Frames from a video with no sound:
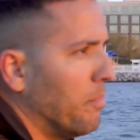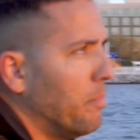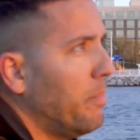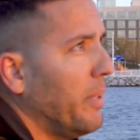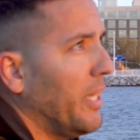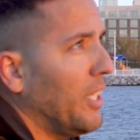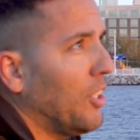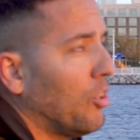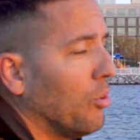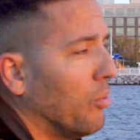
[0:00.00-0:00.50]

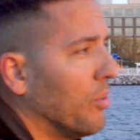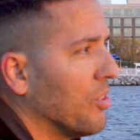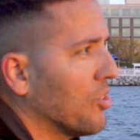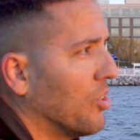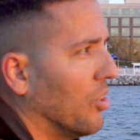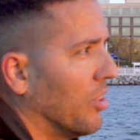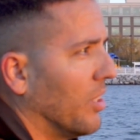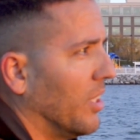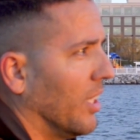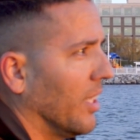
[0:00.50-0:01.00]
B2 is
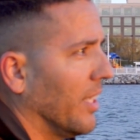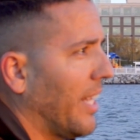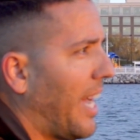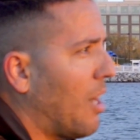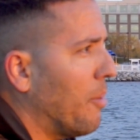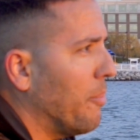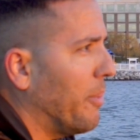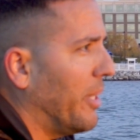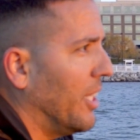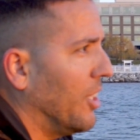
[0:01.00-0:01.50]
going to
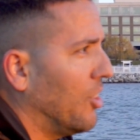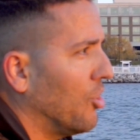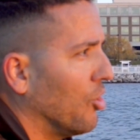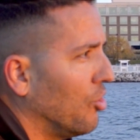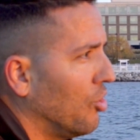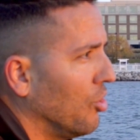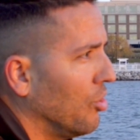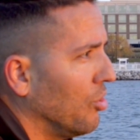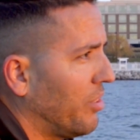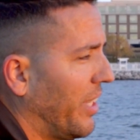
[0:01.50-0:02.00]
allow me to
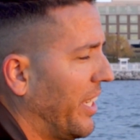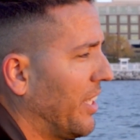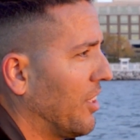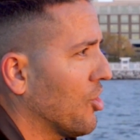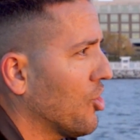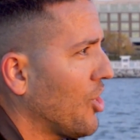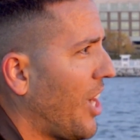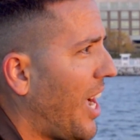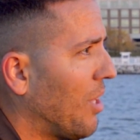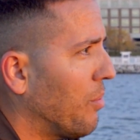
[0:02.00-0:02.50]
take the
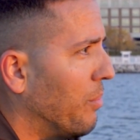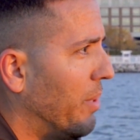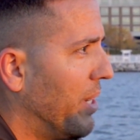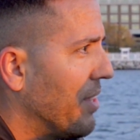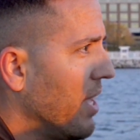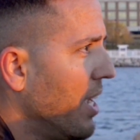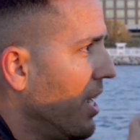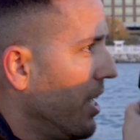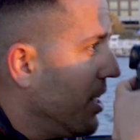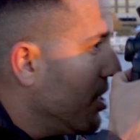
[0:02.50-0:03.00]
shot
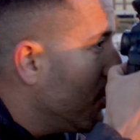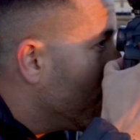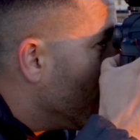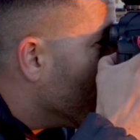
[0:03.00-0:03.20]
with is